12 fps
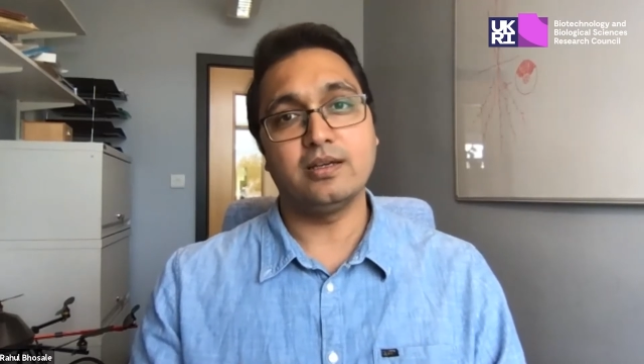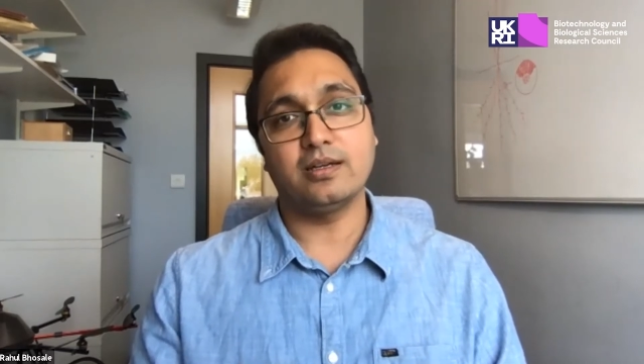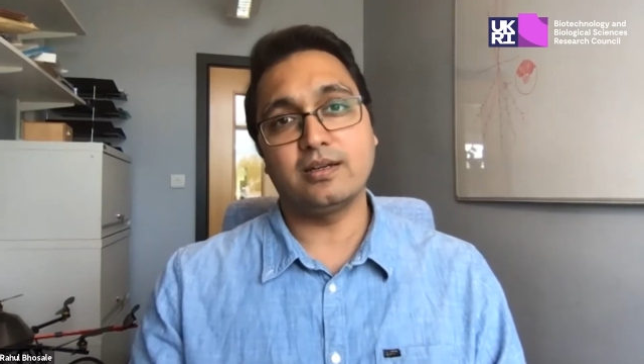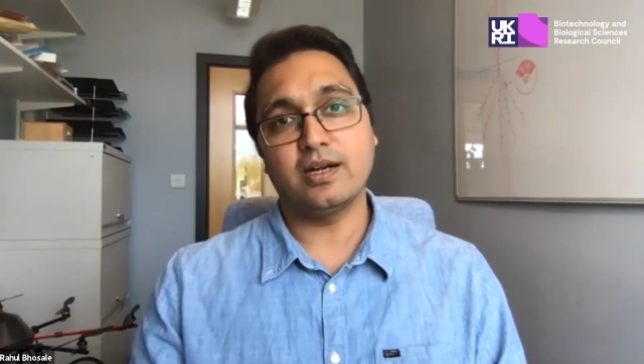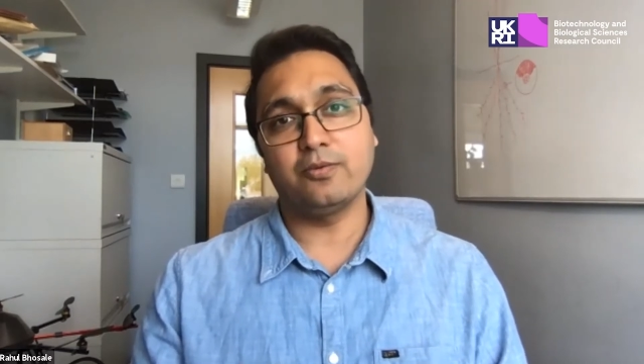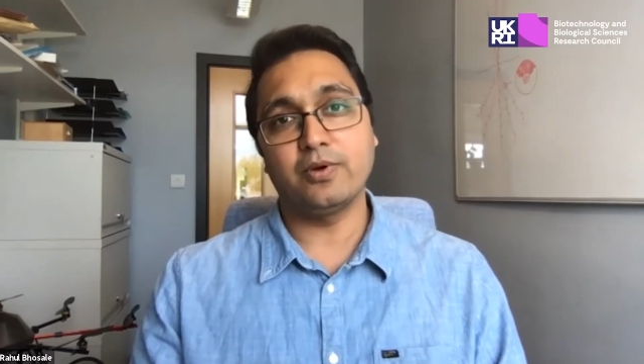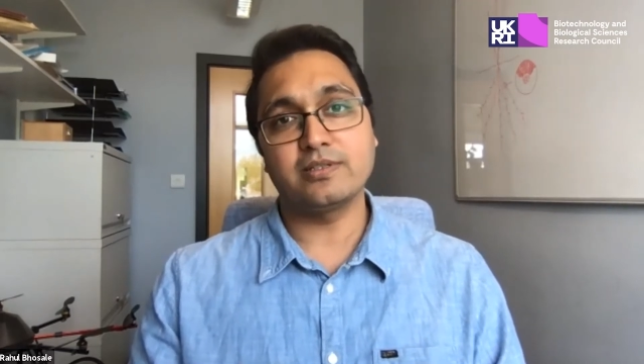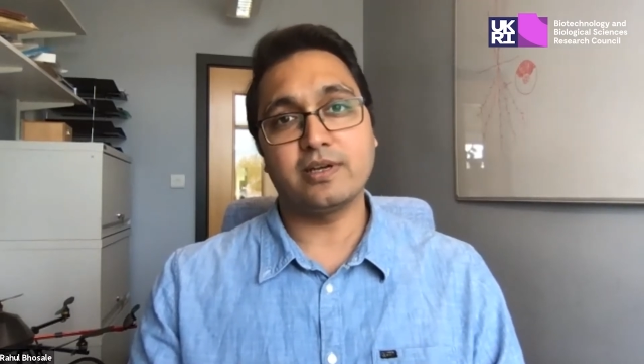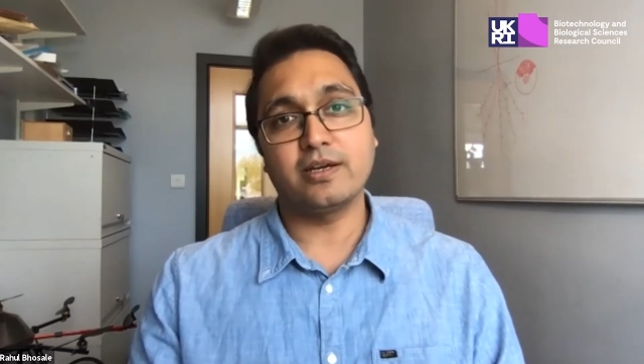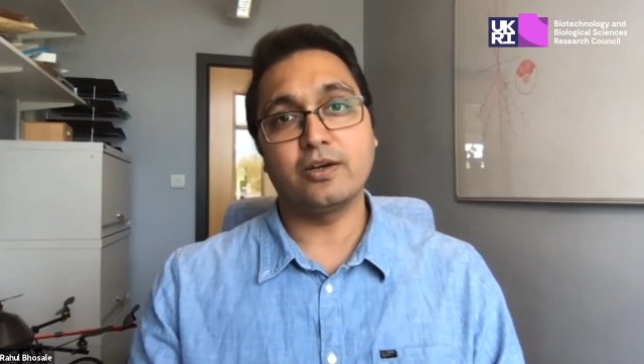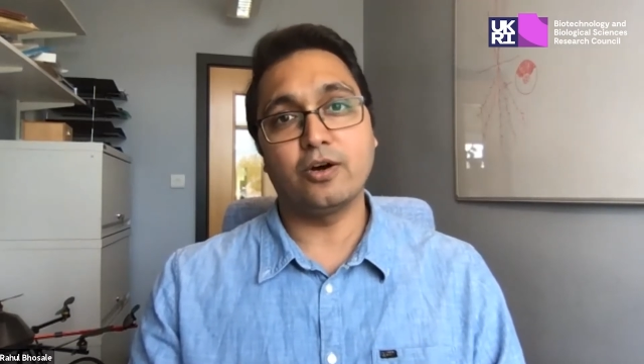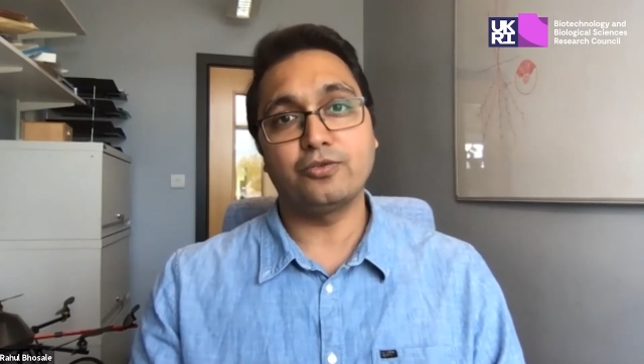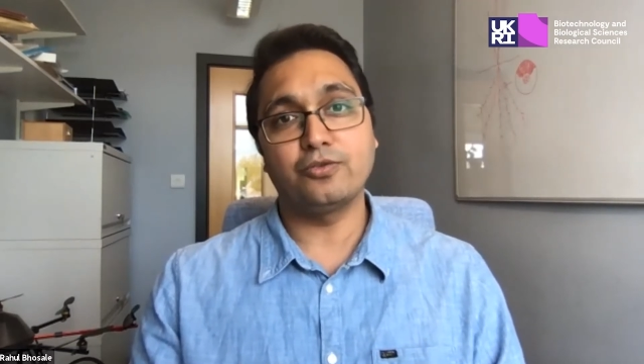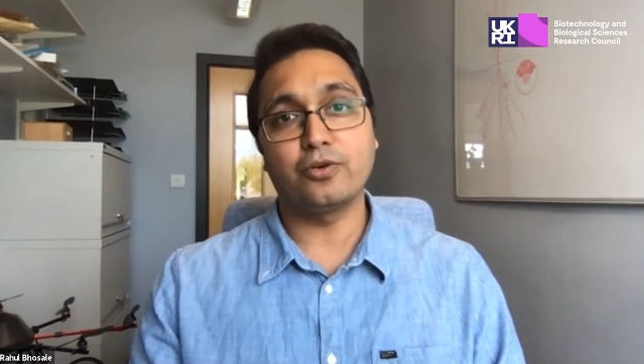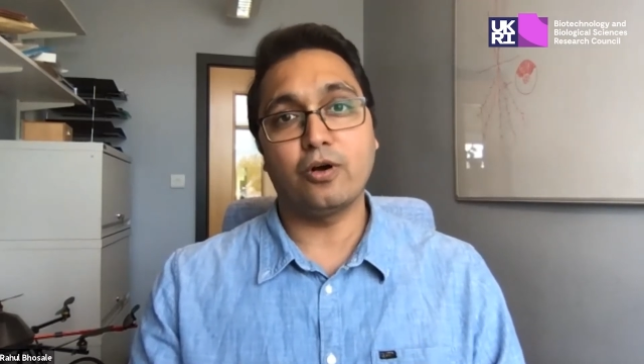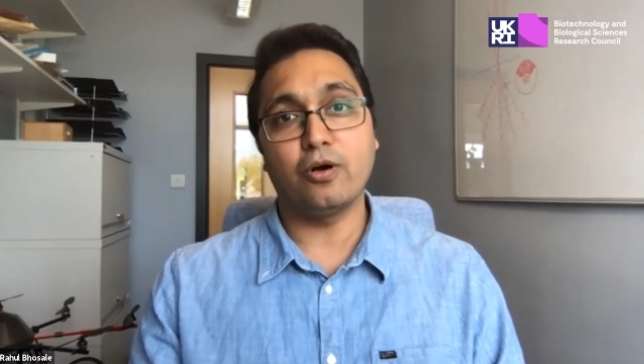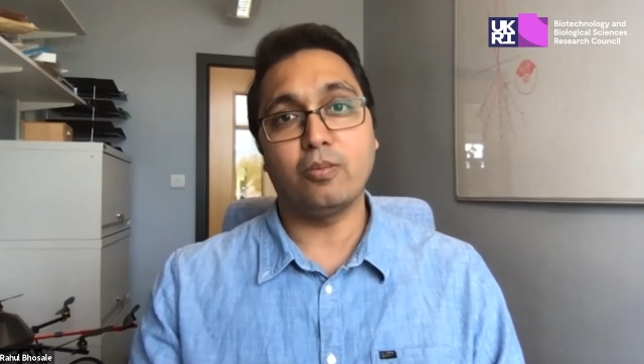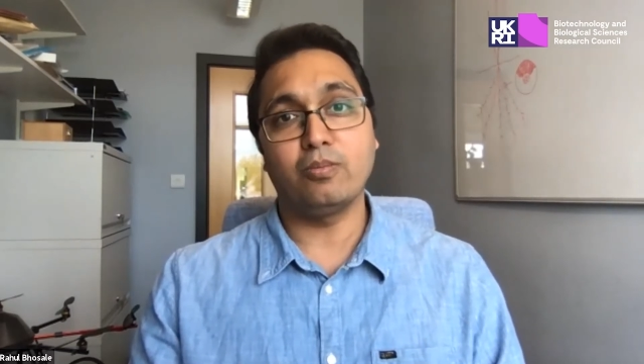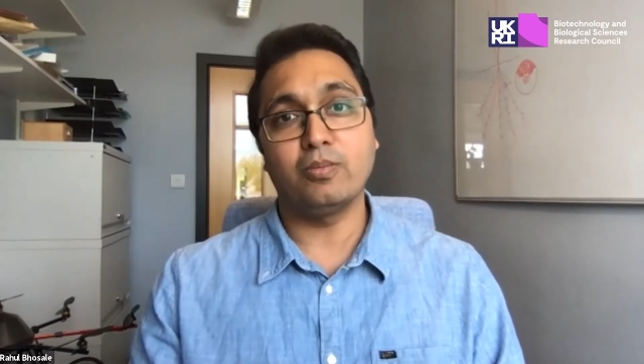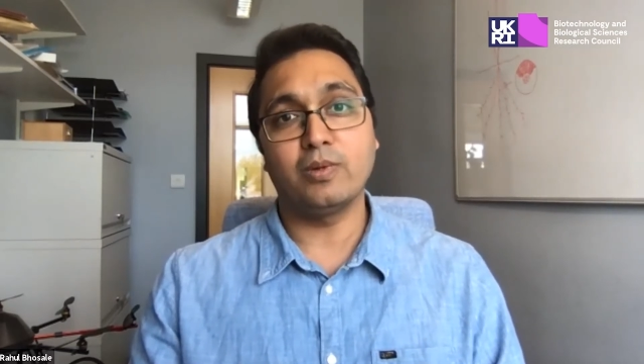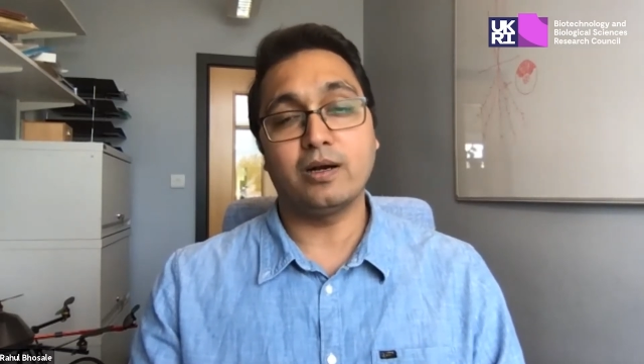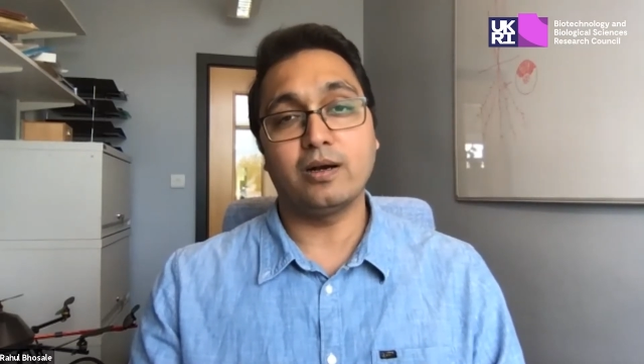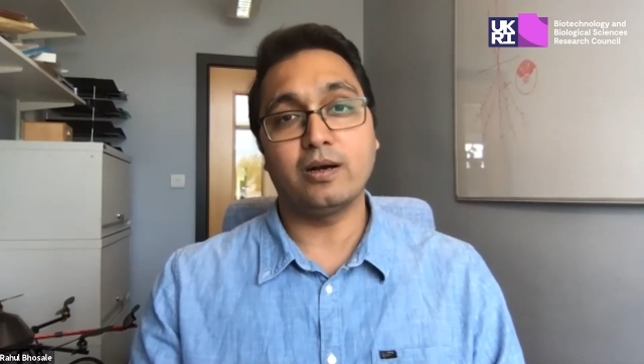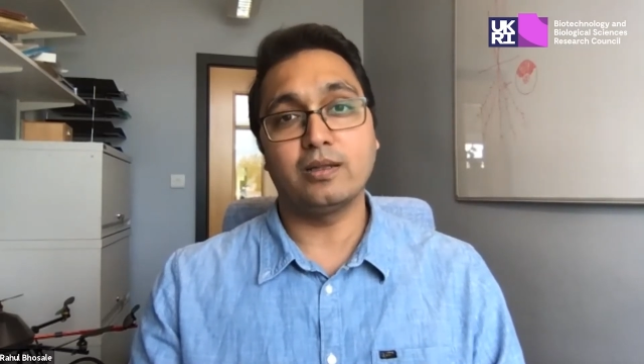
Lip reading: The other advice I got from